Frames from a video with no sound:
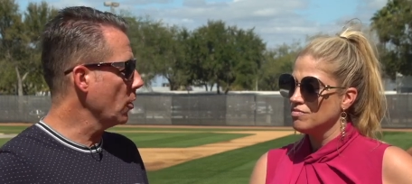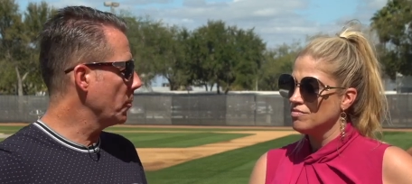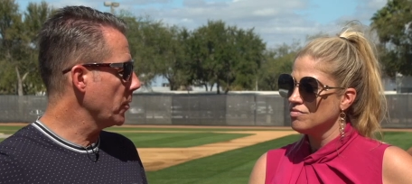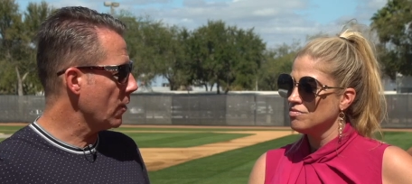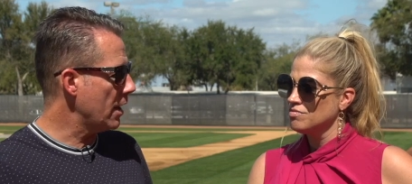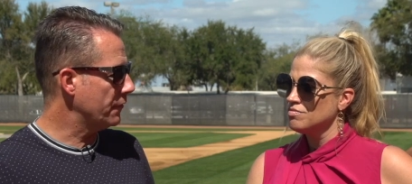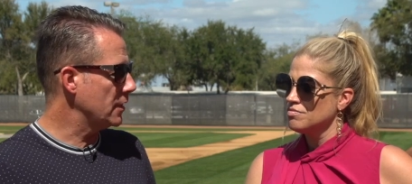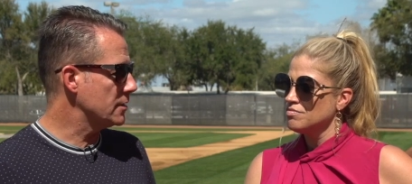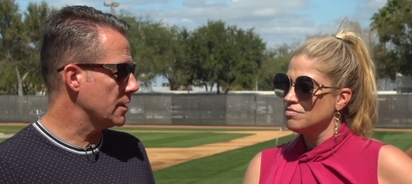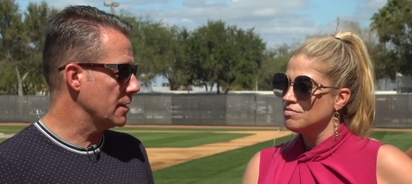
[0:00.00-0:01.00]
Speaker 1: hope your
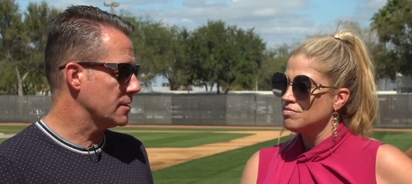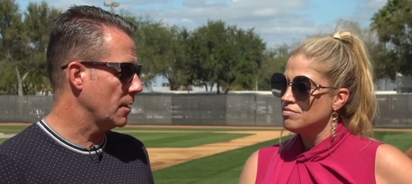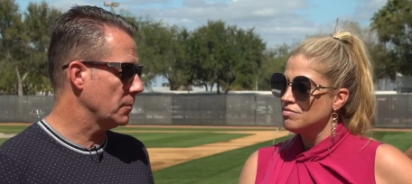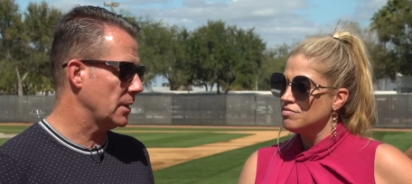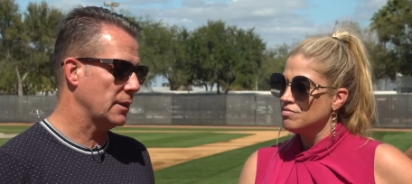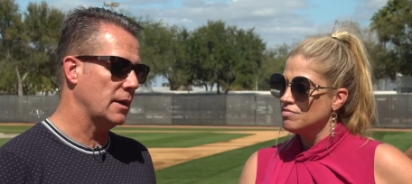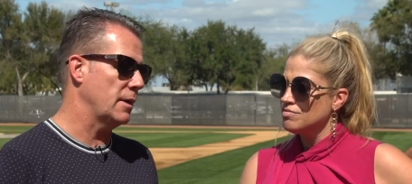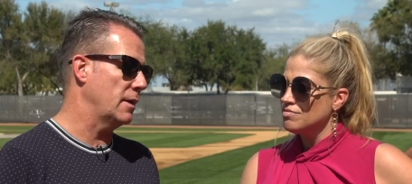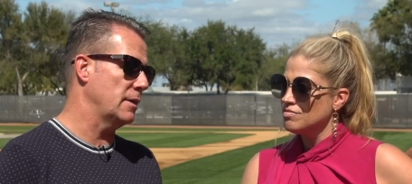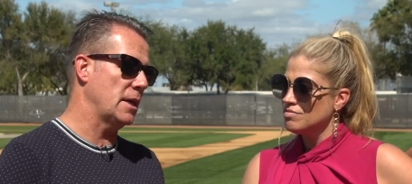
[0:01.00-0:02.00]
offense does something, and,
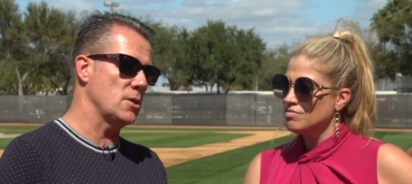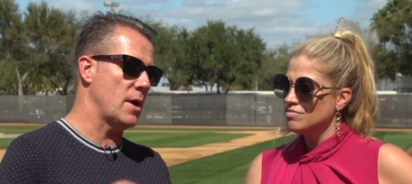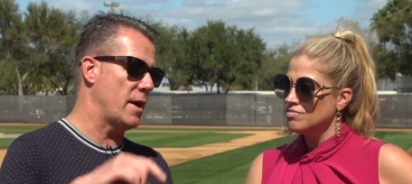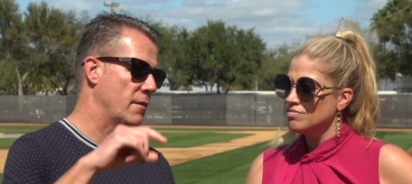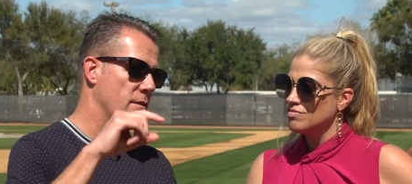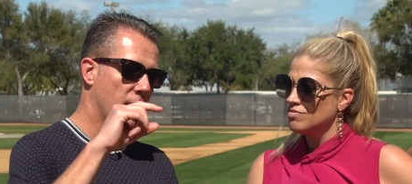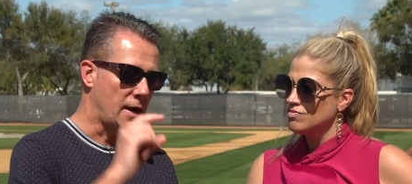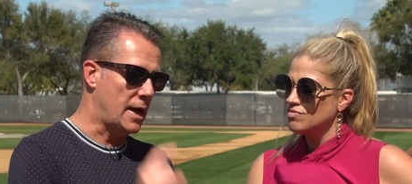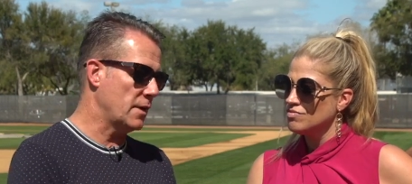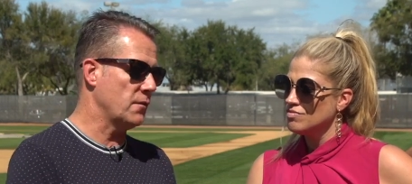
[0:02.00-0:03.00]
and then you have
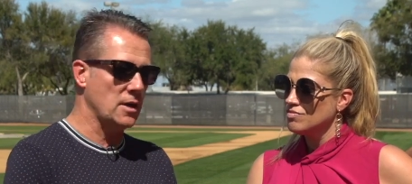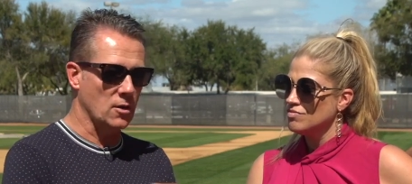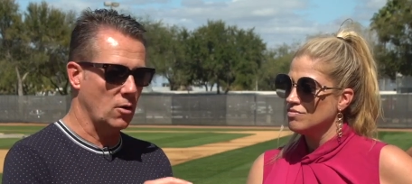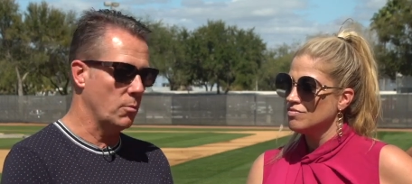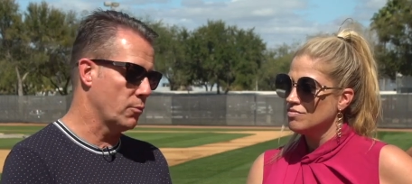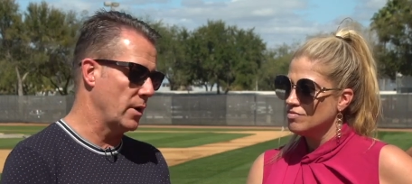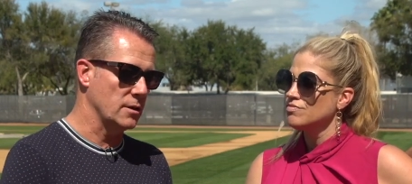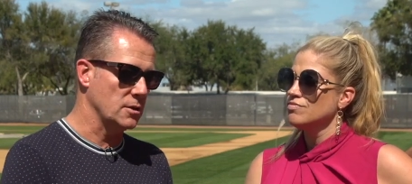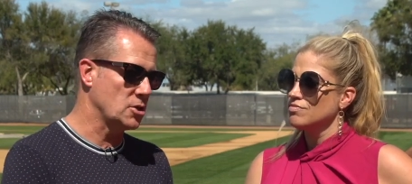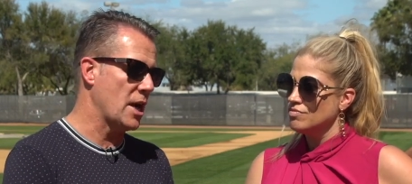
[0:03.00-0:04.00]
Ottavino,
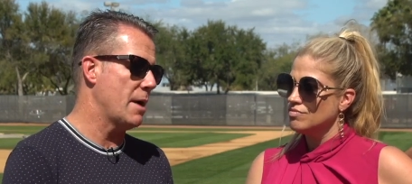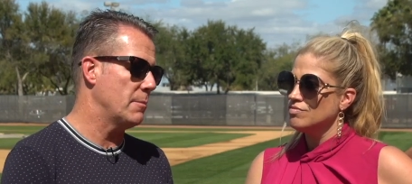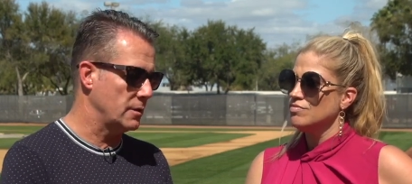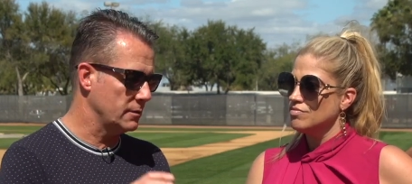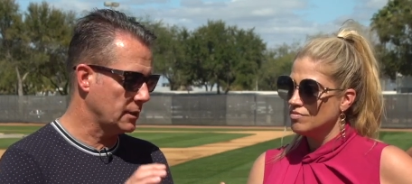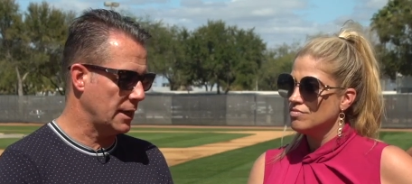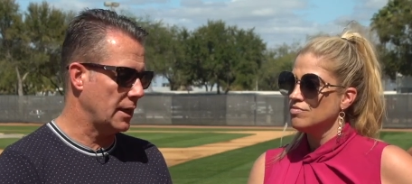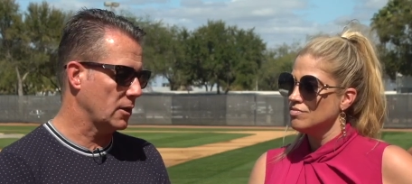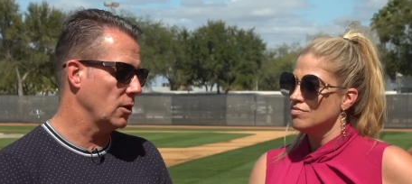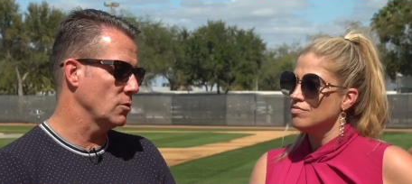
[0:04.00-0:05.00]
Britton, Chapman to kind
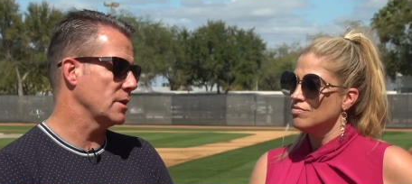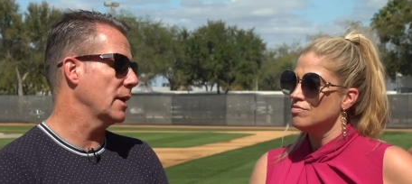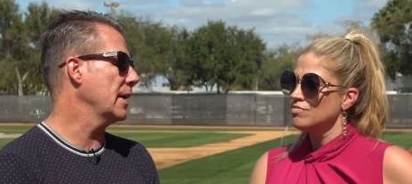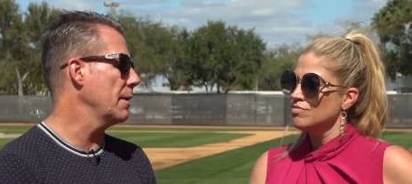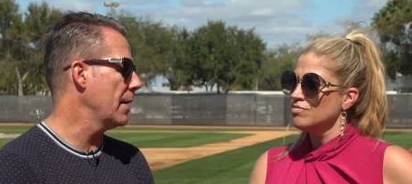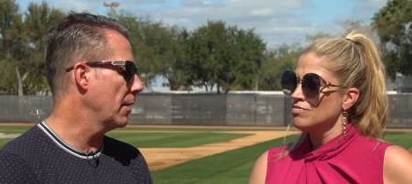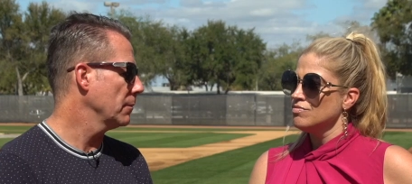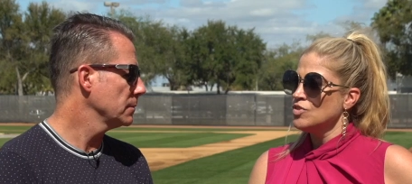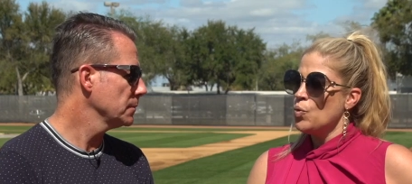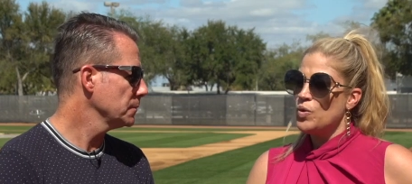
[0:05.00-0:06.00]
of close that game out.
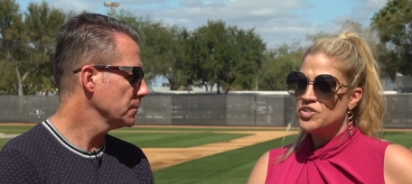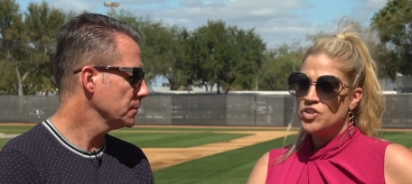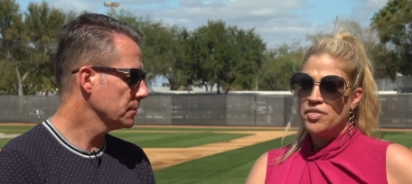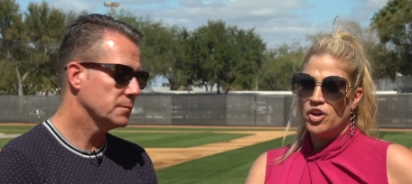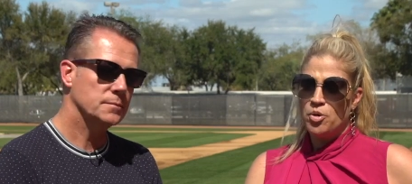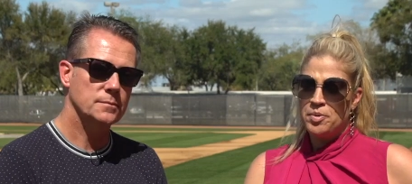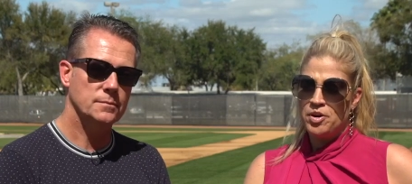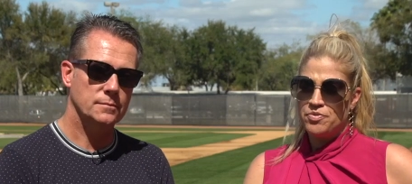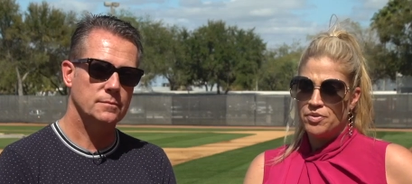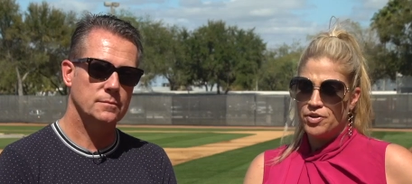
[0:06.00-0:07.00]
Speaker 2: We saw the
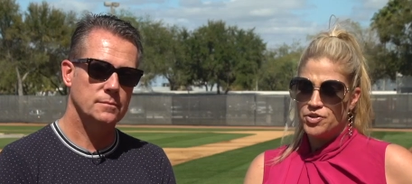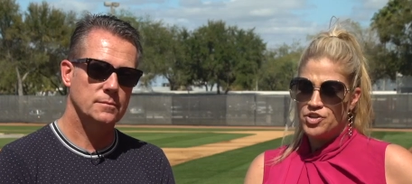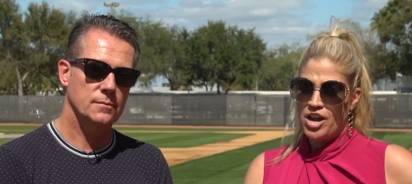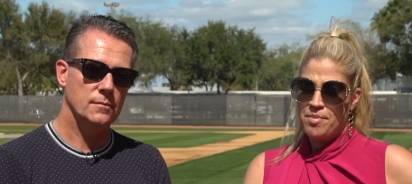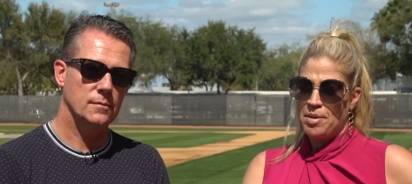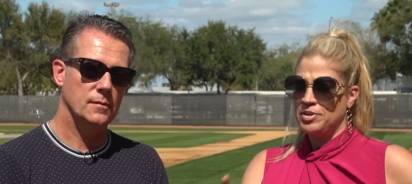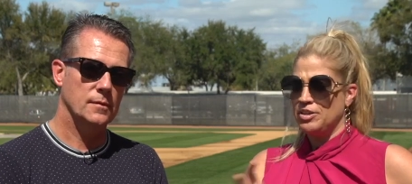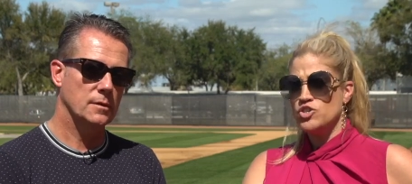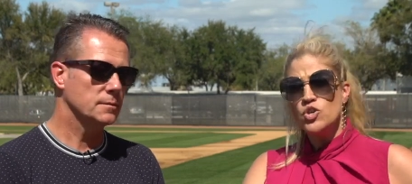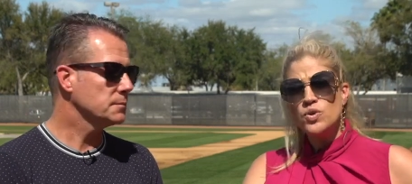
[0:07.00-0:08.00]
opener for the first time, I
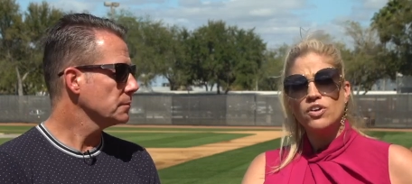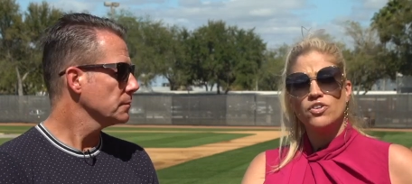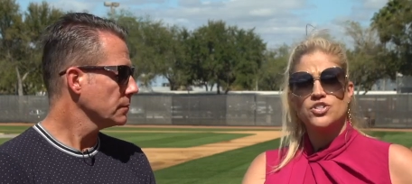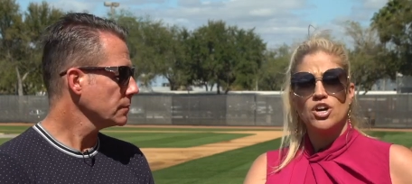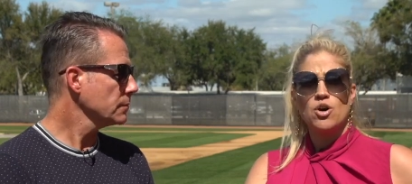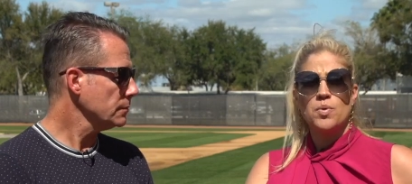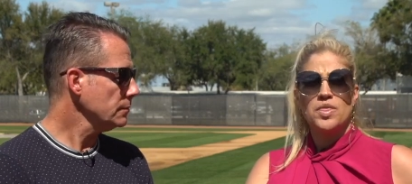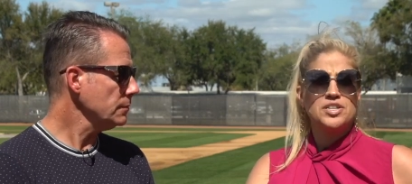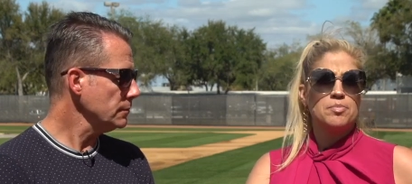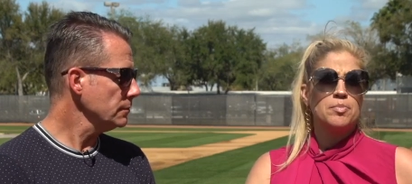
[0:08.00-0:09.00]
believe, two years ago when the
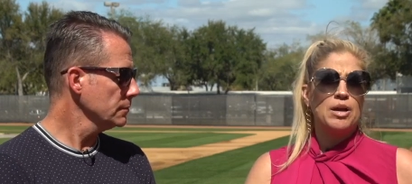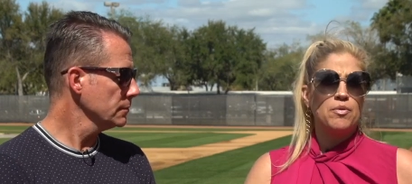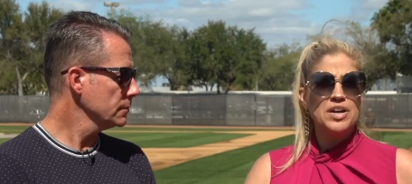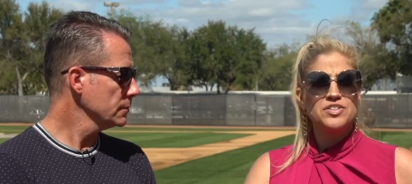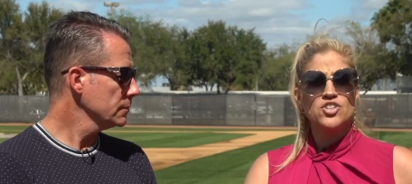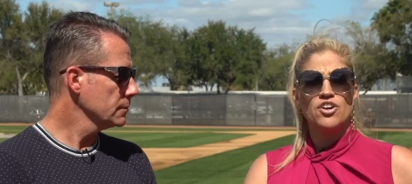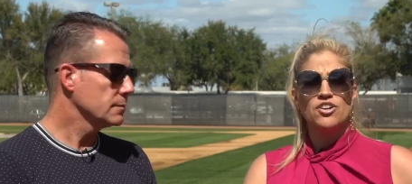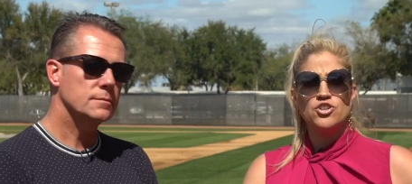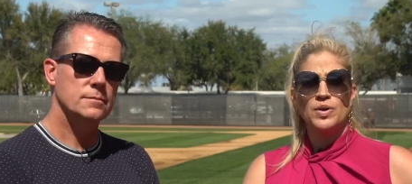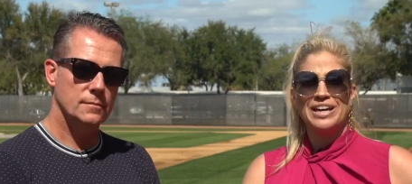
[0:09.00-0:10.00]
Tampa Bay Rays started
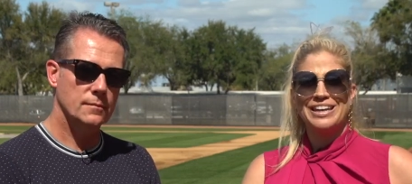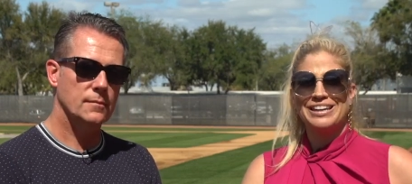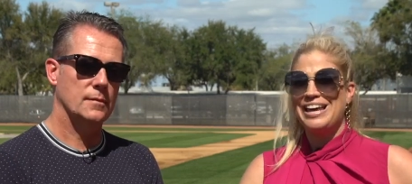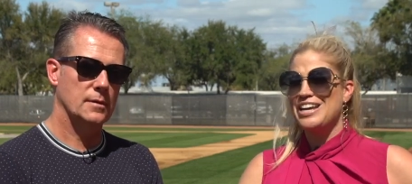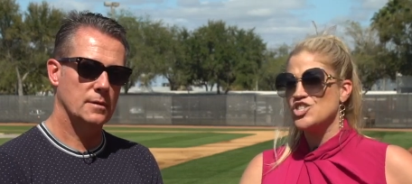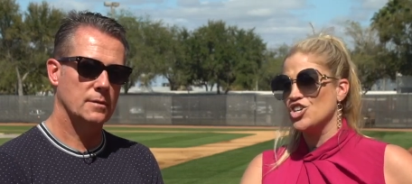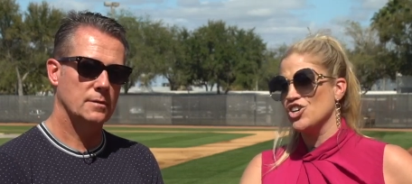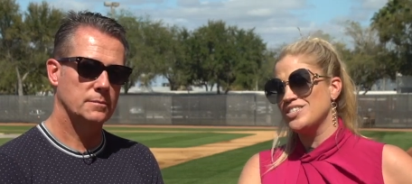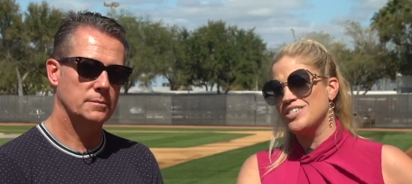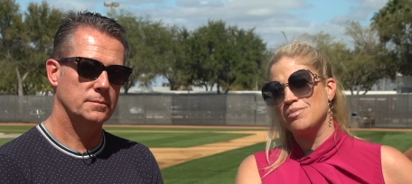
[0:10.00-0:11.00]
doing it, and last year
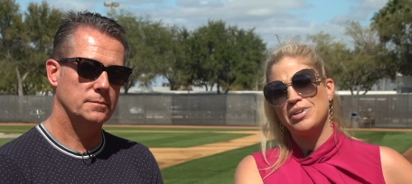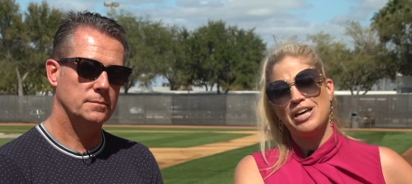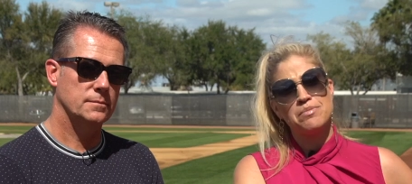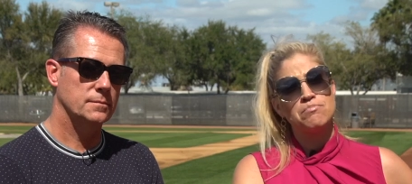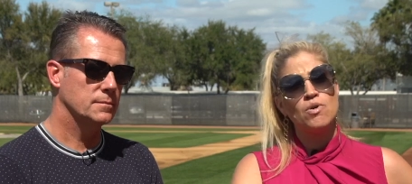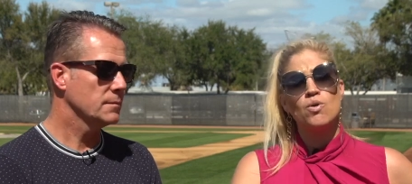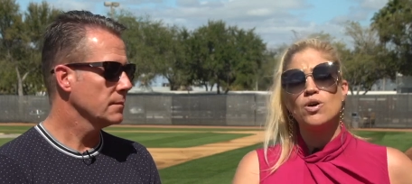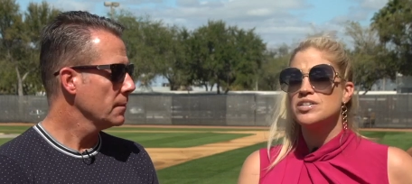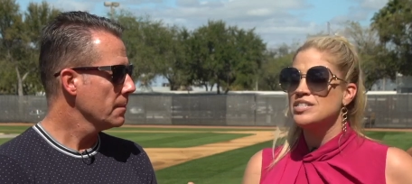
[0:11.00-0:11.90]
it seemed like more